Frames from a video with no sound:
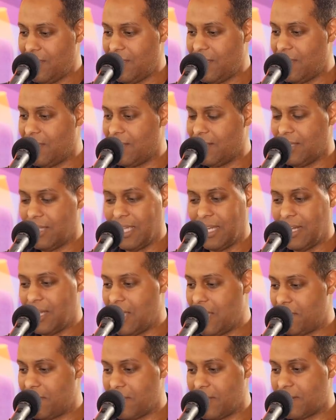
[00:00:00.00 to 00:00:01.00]
hell, you know,
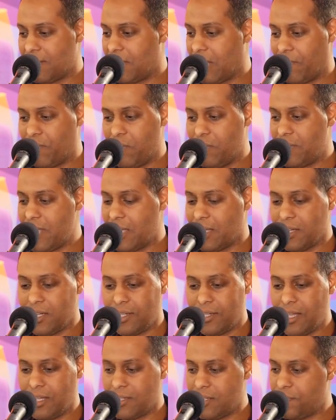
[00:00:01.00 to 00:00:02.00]
I mean, if you take a
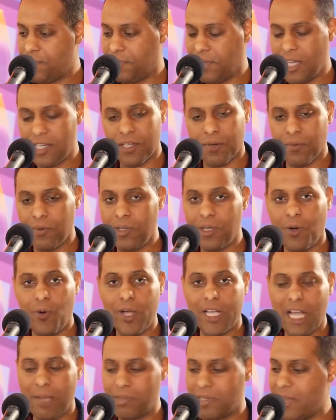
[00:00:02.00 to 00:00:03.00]
shit, just flush it real
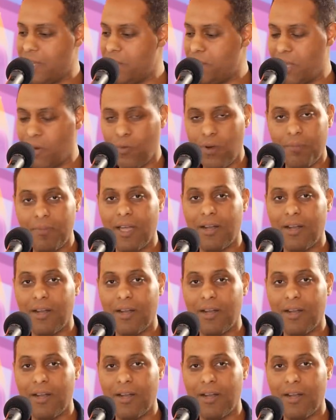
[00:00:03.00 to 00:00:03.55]
quick. I'm scared you may rub